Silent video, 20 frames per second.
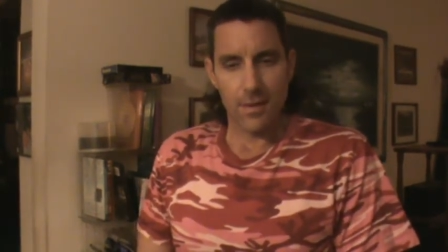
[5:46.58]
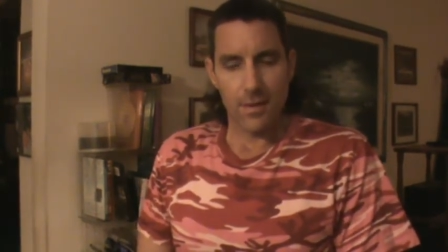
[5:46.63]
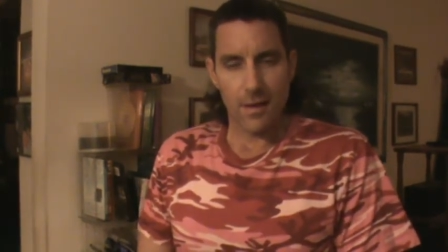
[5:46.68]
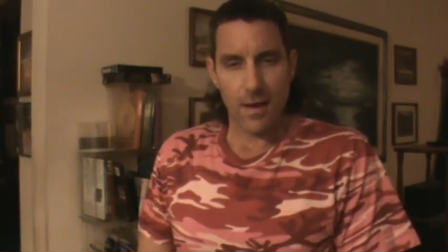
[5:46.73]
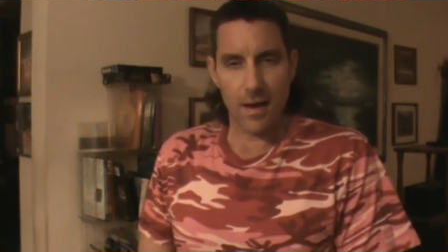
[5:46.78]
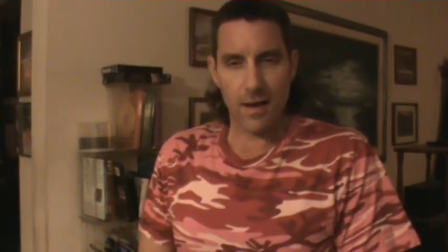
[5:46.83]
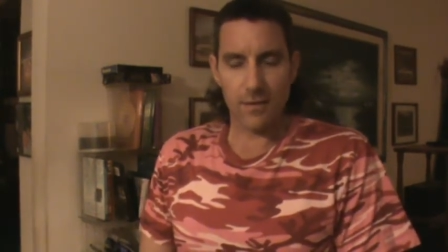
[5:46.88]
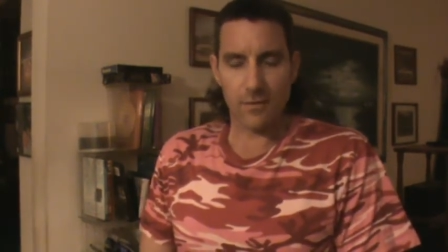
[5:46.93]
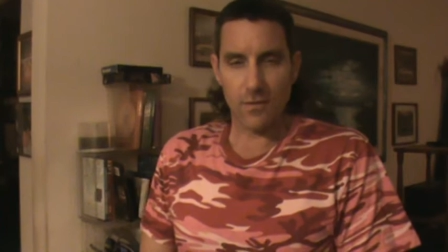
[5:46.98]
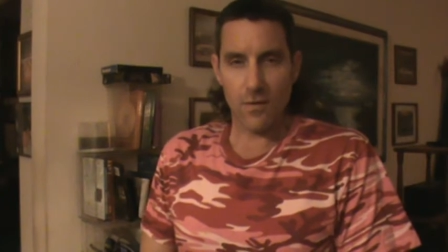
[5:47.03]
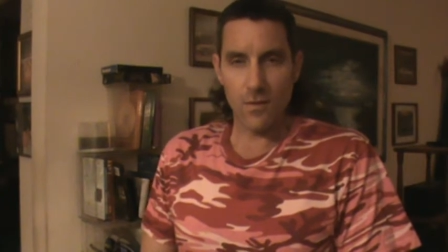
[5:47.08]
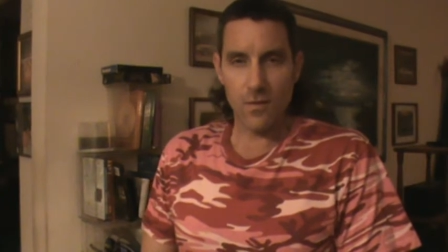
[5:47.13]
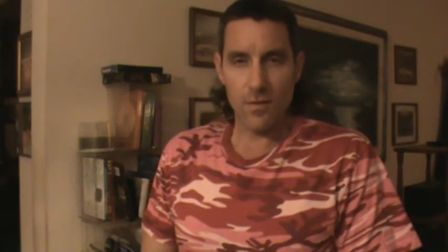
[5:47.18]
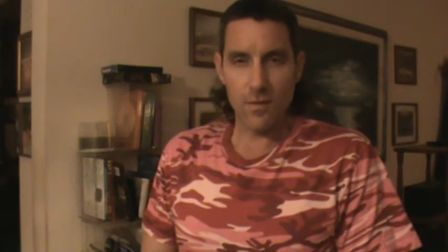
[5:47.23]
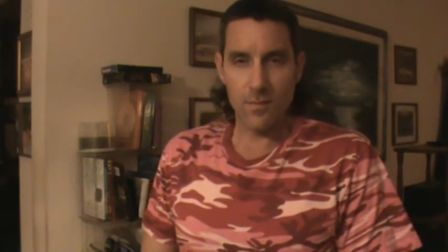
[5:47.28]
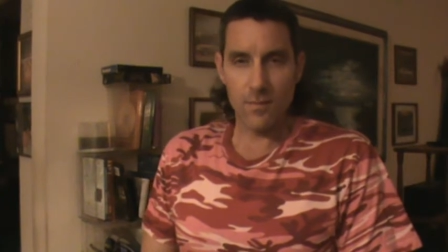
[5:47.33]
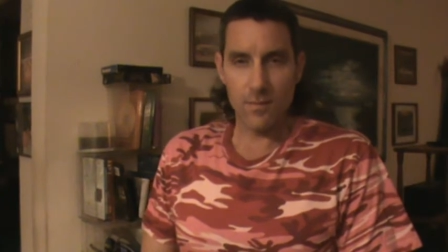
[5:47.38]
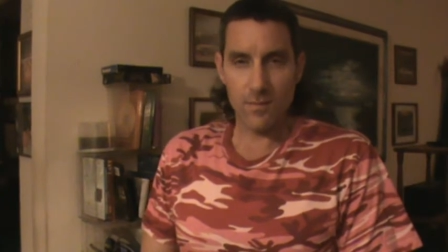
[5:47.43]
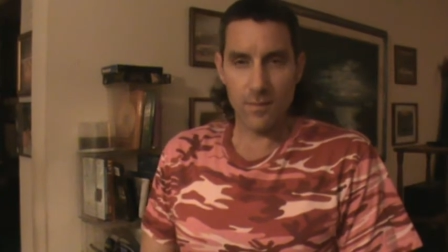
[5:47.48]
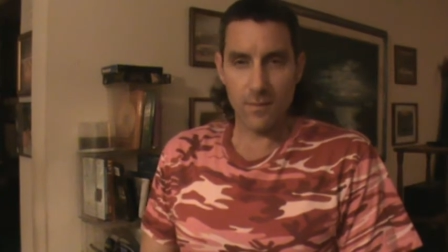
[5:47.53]
I told
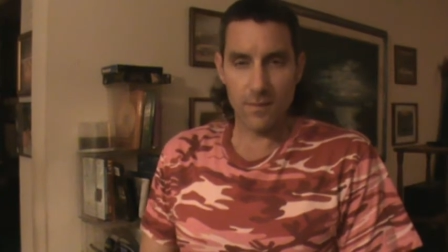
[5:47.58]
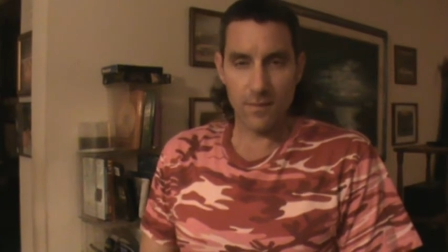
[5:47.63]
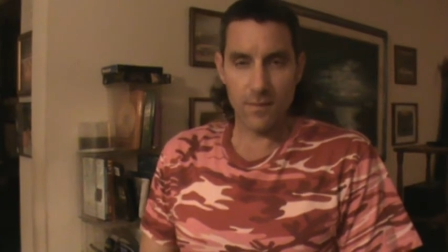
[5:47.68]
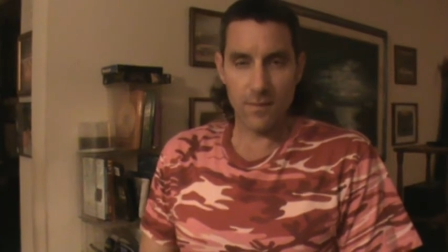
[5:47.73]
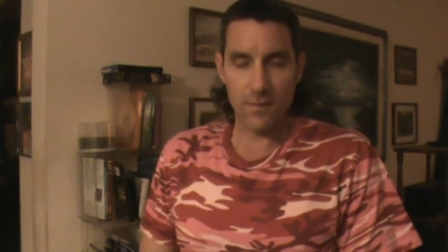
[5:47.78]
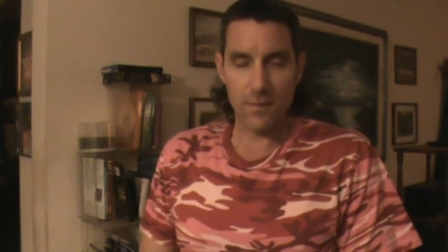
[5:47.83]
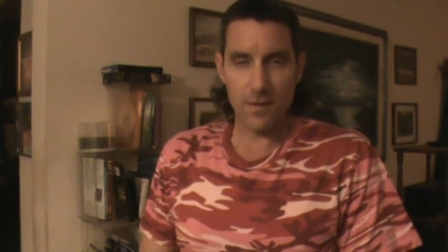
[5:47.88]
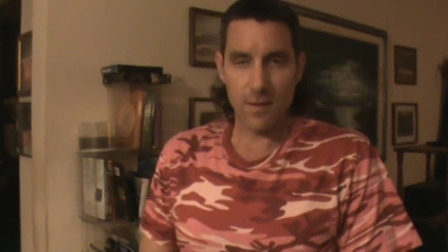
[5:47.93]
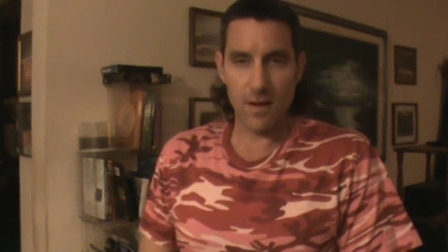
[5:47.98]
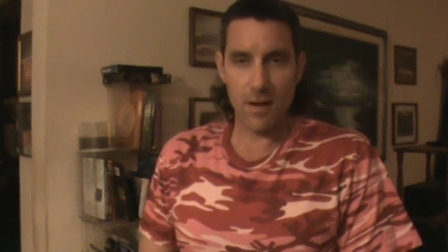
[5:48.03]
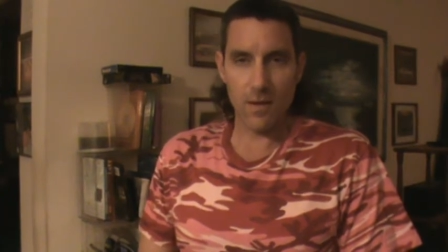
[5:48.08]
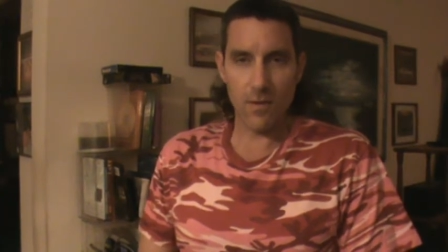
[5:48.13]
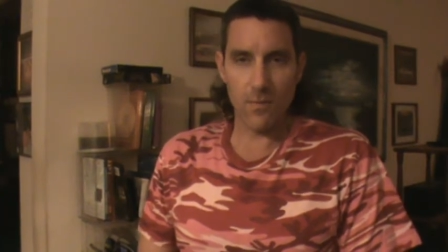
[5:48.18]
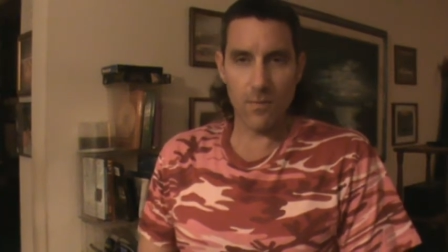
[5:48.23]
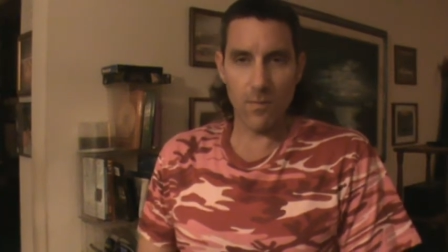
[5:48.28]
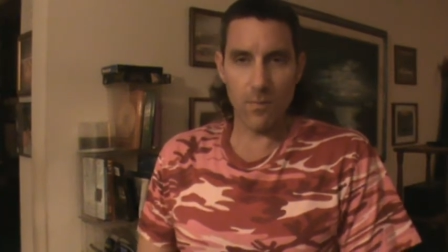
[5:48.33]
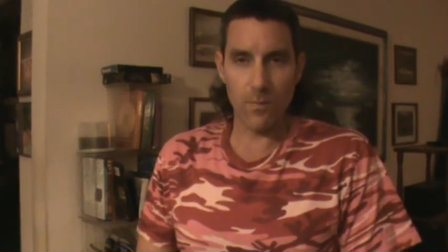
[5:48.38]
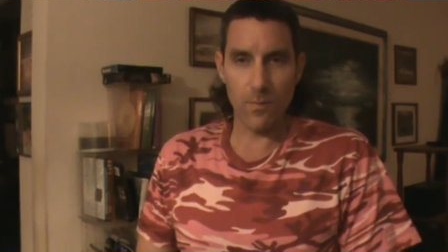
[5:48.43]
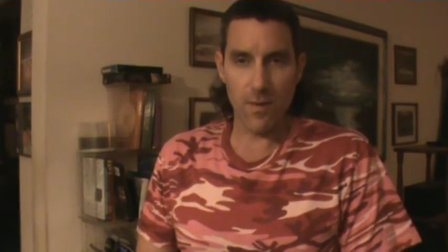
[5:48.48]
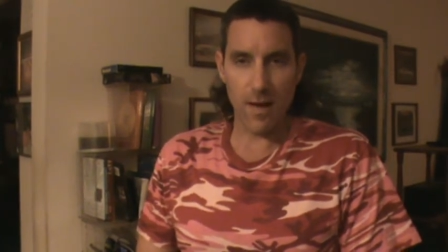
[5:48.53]
him, you
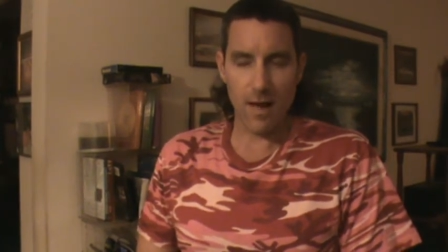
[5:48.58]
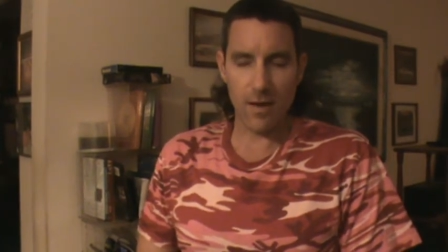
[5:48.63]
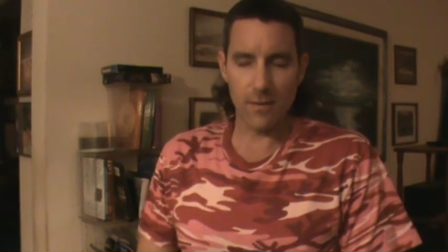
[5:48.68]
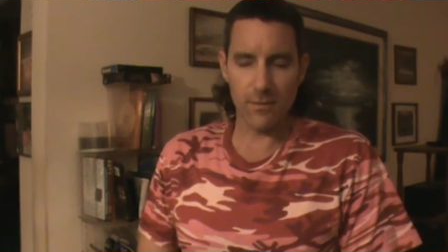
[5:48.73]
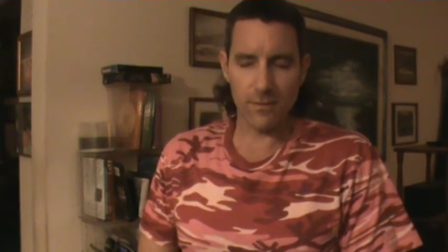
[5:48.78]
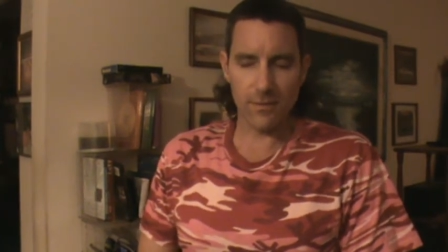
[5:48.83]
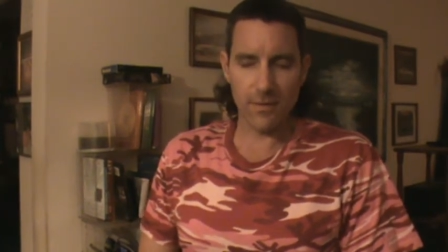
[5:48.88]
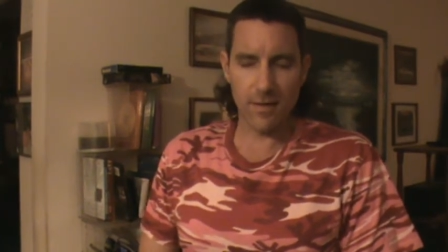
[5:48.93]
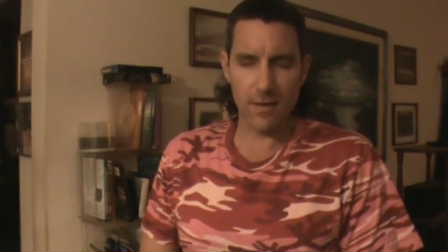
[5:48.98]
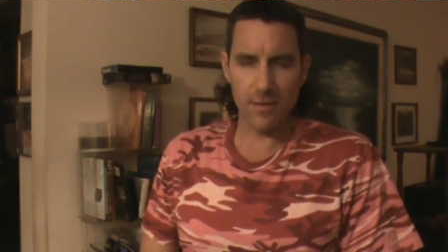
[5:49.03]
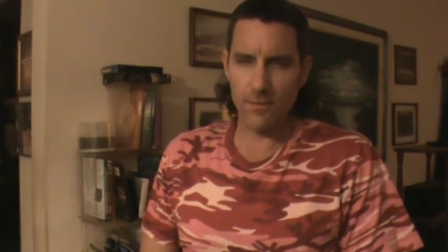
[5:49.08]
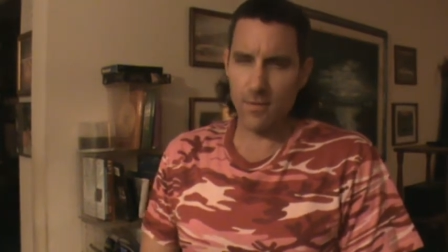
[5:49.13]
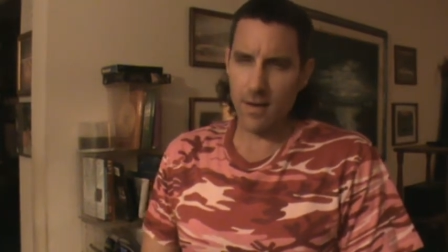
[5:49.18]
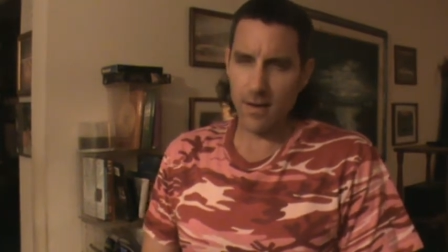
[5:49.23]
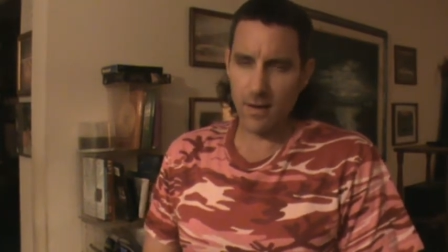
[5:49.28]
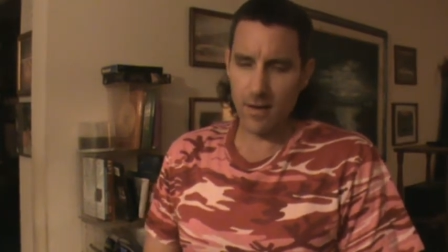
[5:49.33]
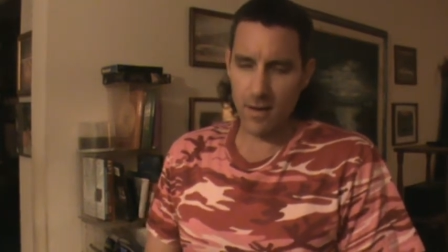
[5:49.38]
know, I was getting ready to